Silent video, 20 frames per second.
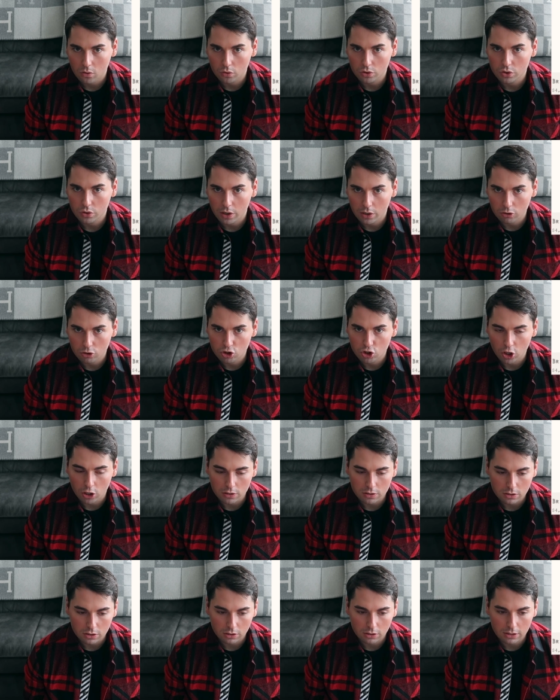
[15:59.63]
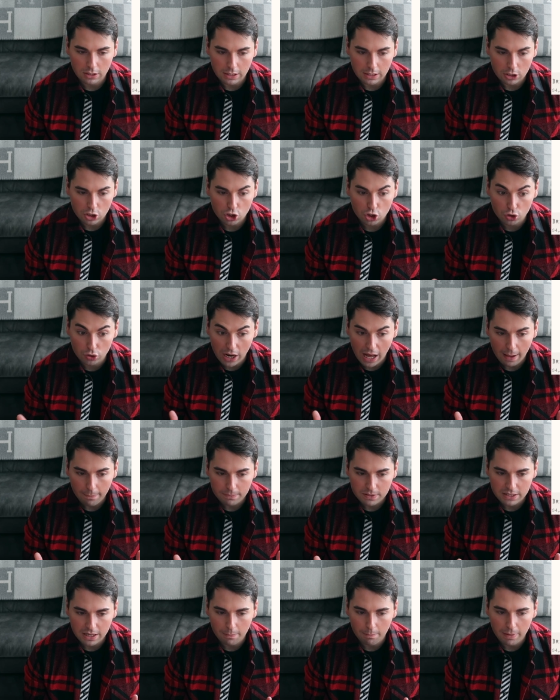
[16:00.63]
or you can adjust the
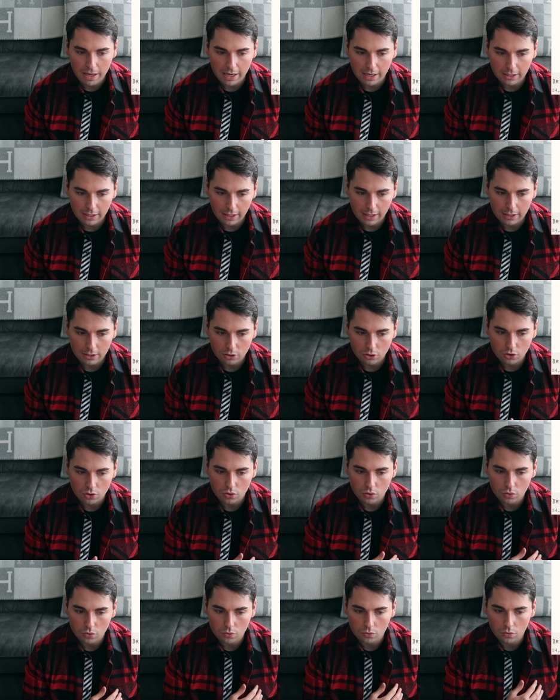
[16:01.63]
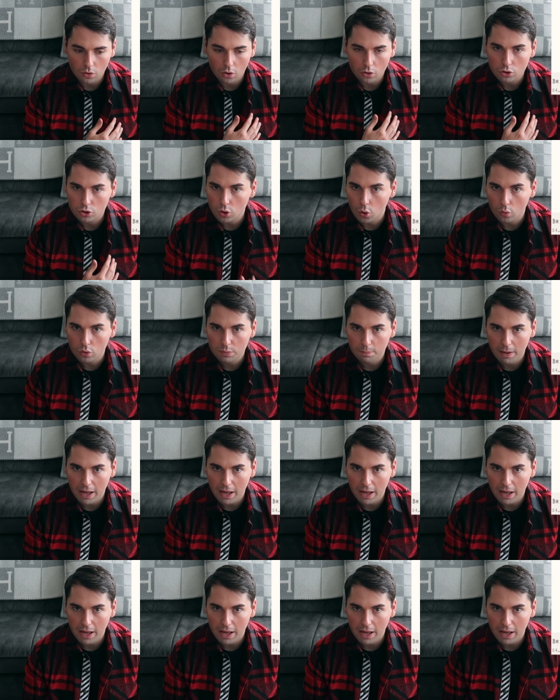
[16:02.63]
straps and make it into a tote